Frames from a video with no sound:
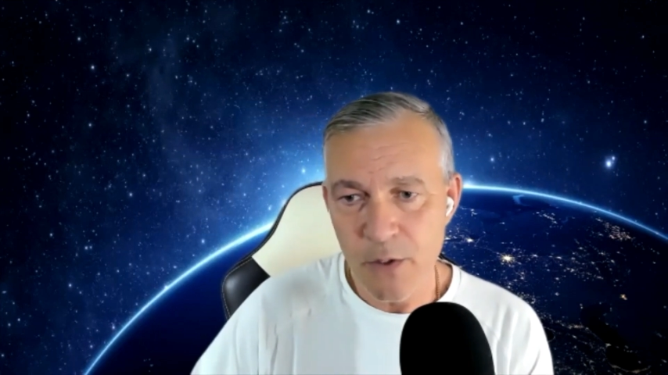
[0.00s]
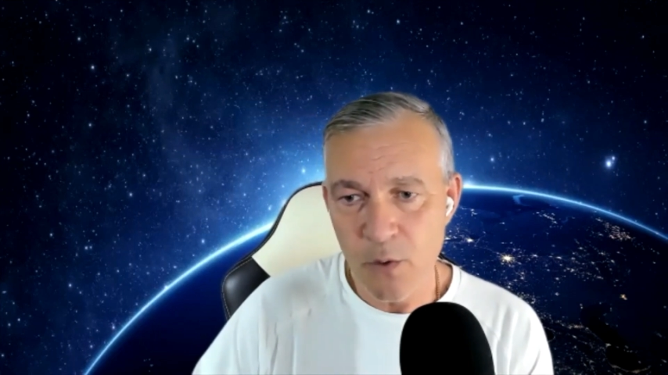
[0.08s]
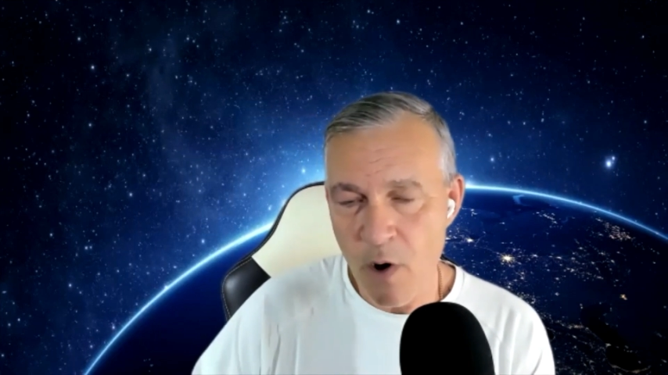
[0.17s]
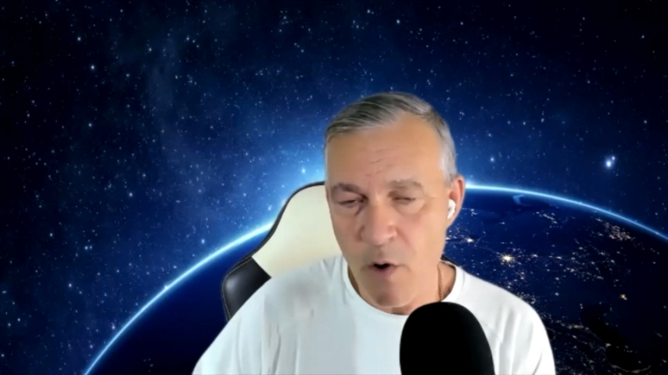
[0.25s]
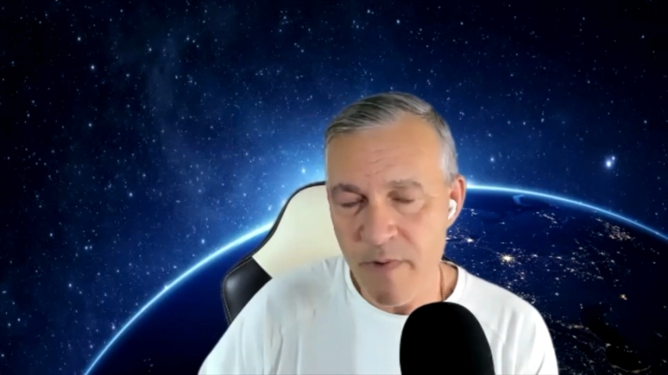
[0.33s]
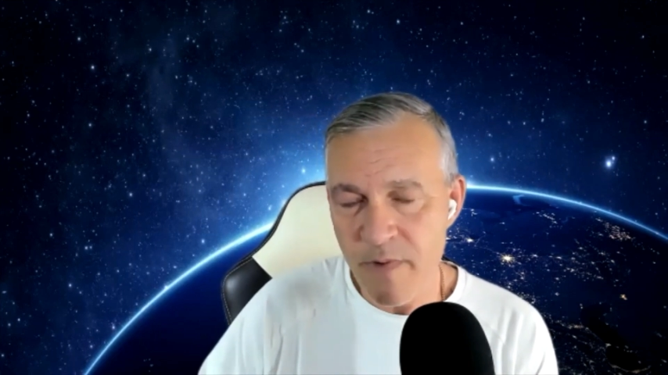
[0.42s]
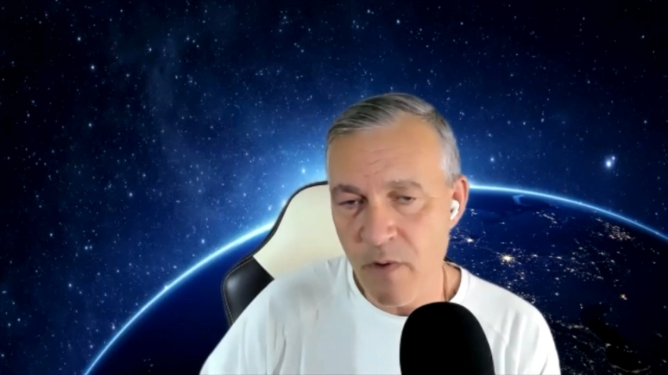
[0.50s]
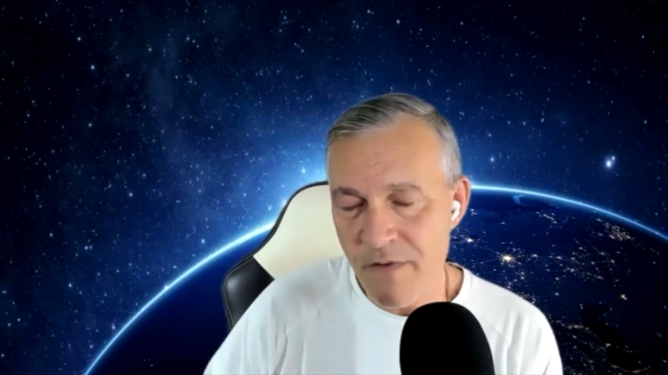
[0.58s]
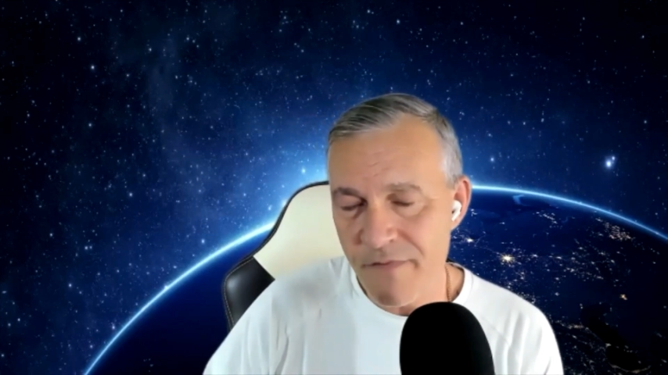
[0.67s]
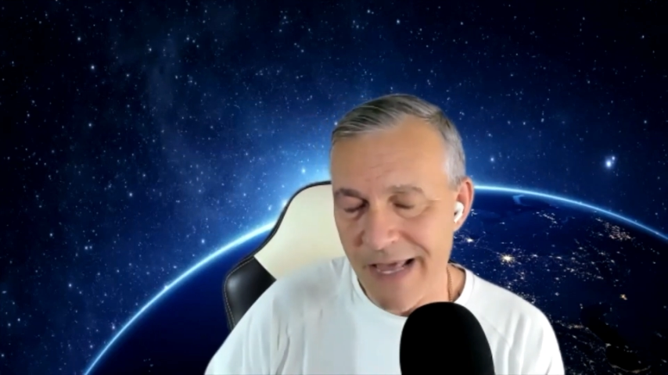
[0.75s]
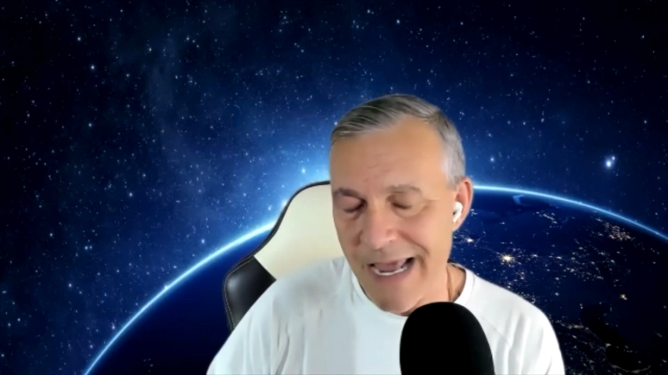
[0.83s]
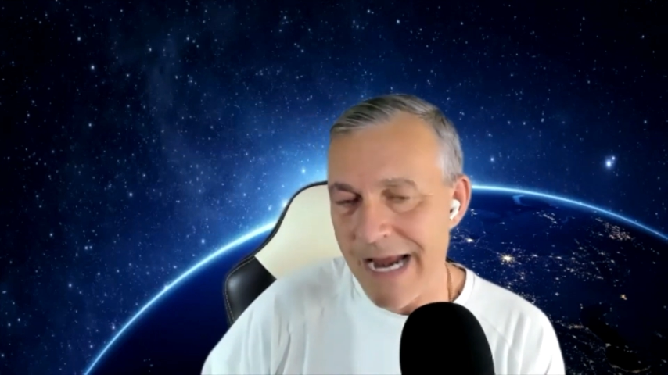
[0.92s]
that won't be
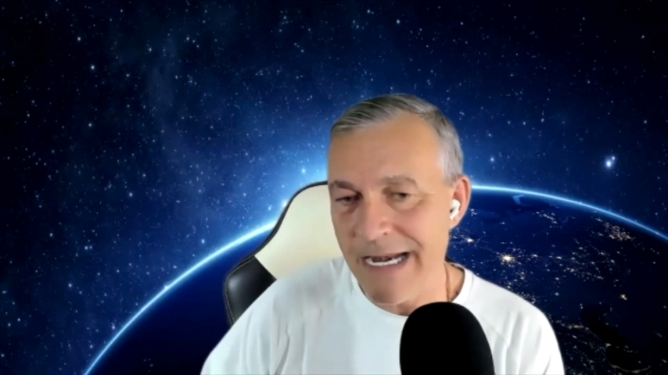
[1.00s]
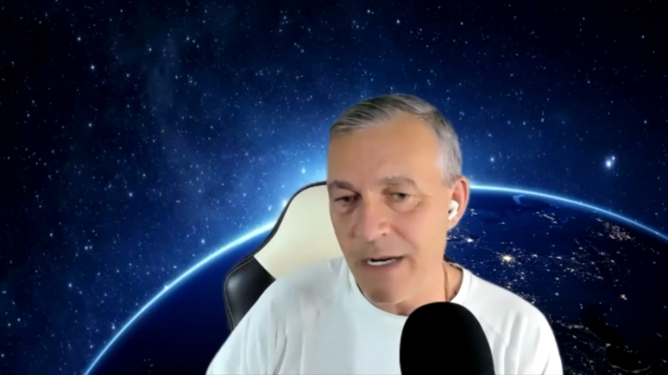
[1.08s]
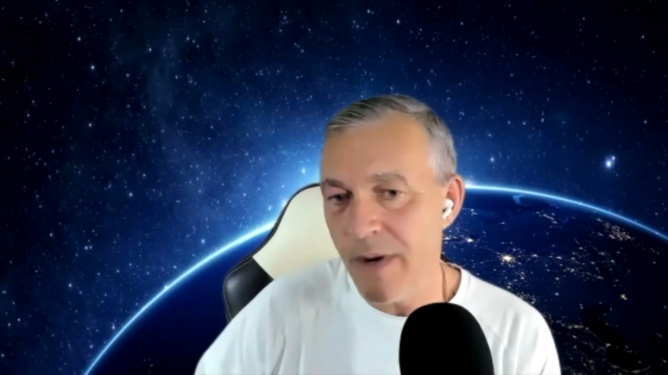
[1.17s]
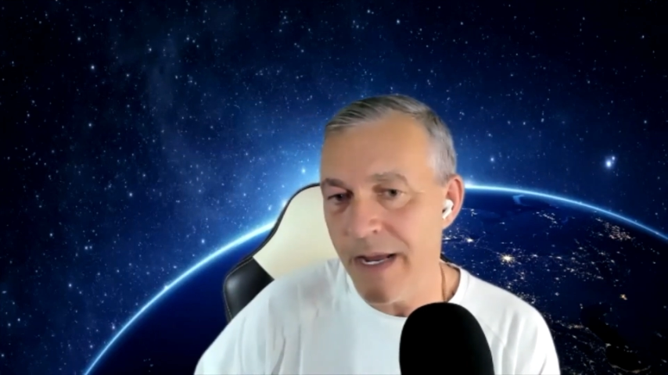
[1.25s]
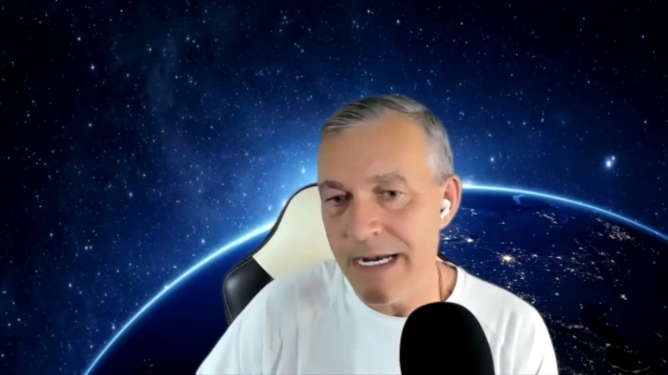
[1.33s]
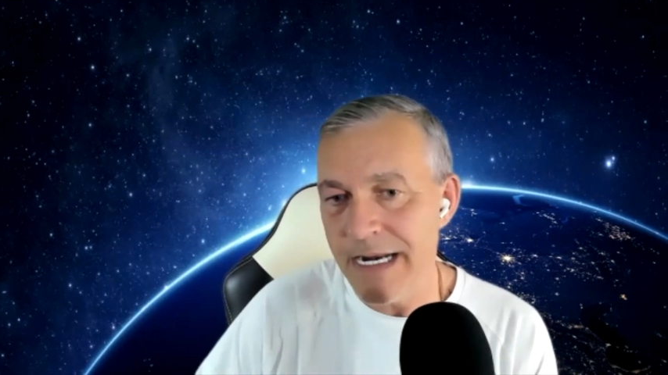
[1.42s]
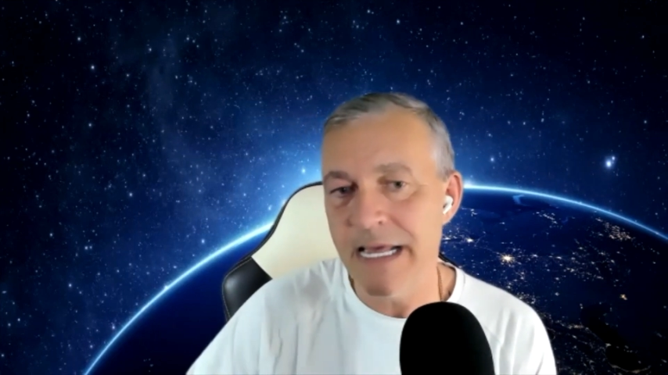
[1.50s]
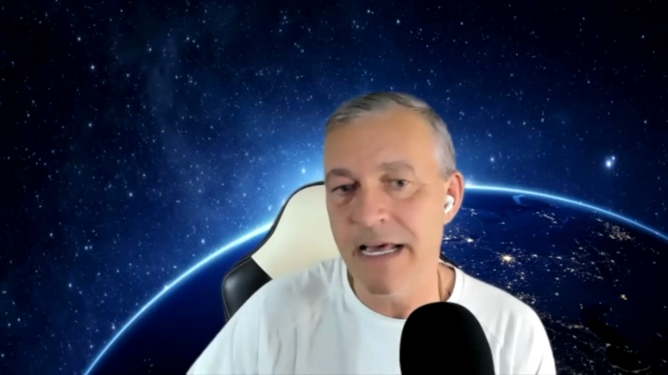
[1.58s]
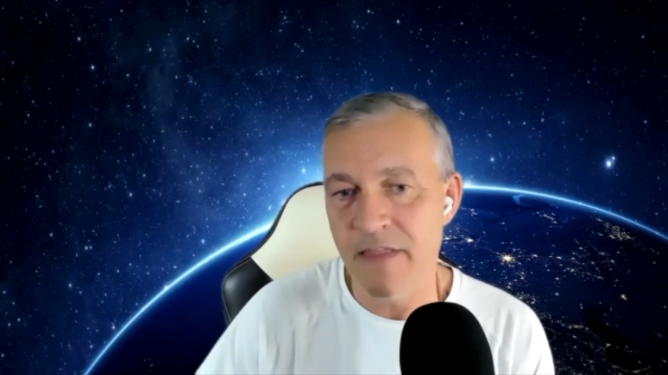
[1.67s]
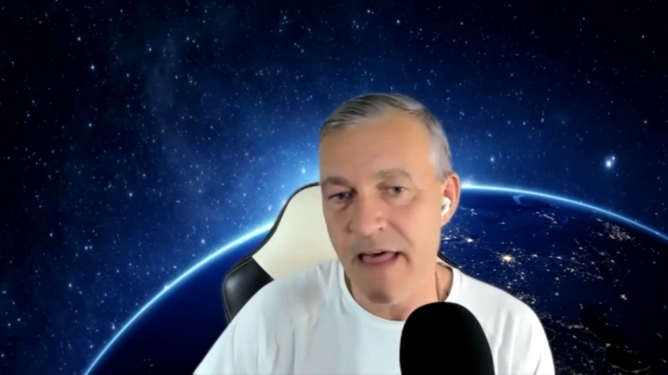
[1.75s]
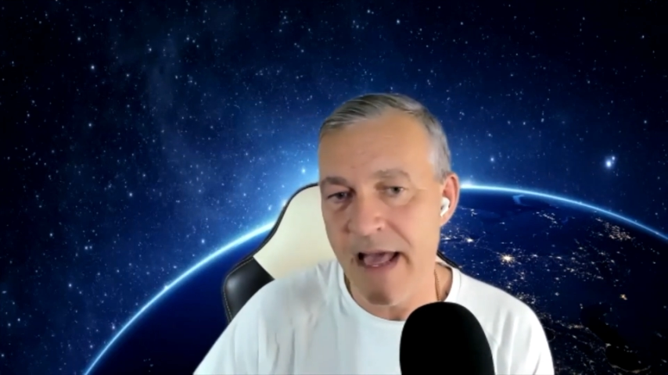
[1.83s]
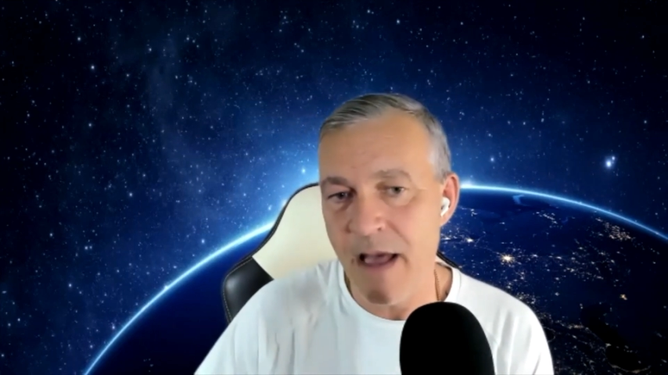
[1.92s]
worth anywhere
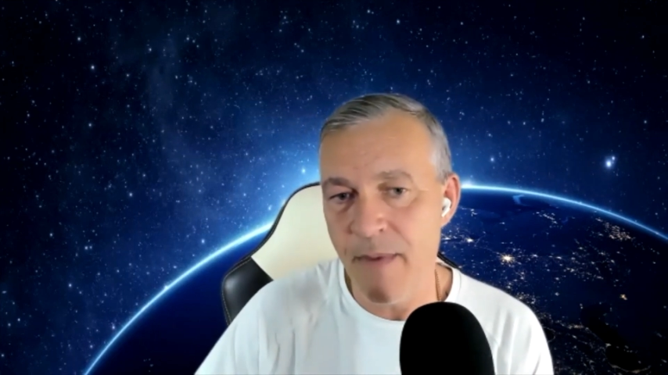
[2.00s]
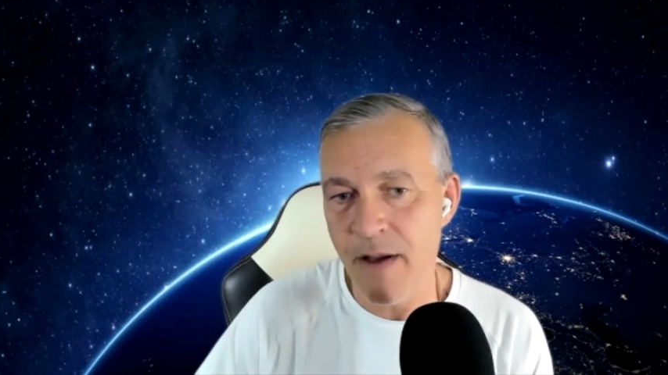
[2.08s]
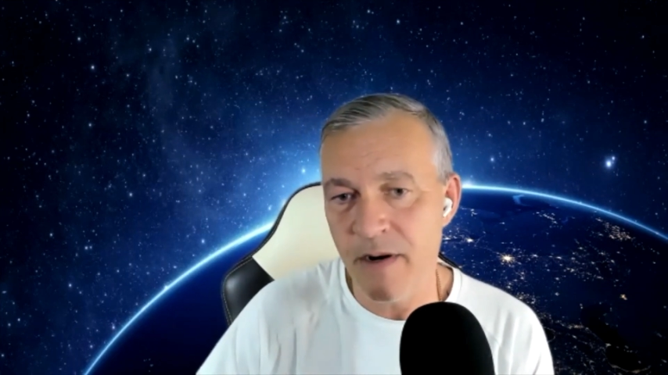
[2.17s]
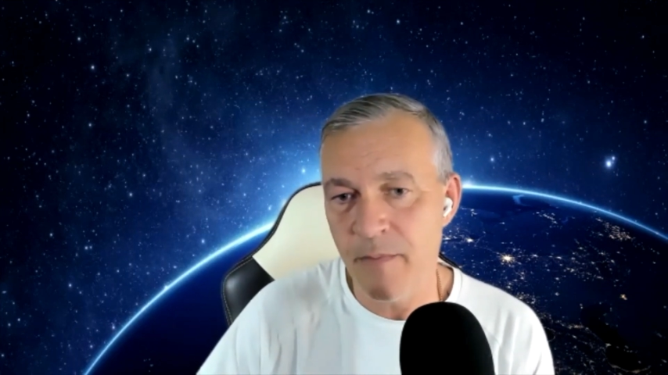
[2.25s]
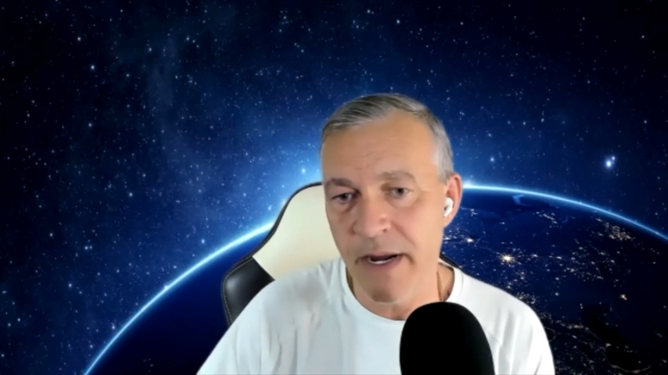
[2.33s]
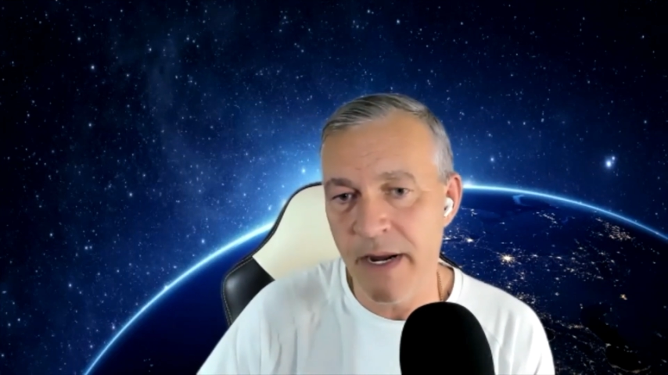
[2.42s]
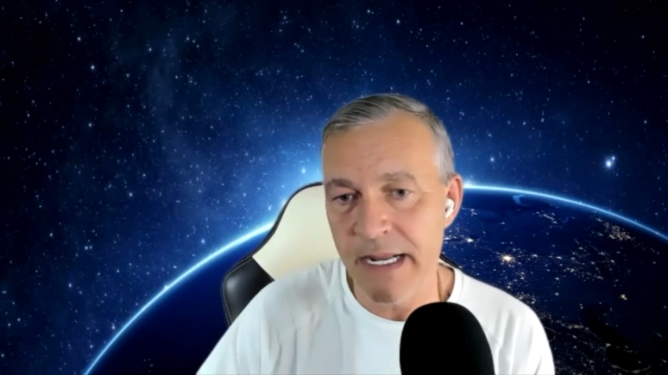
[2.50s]
near that amount of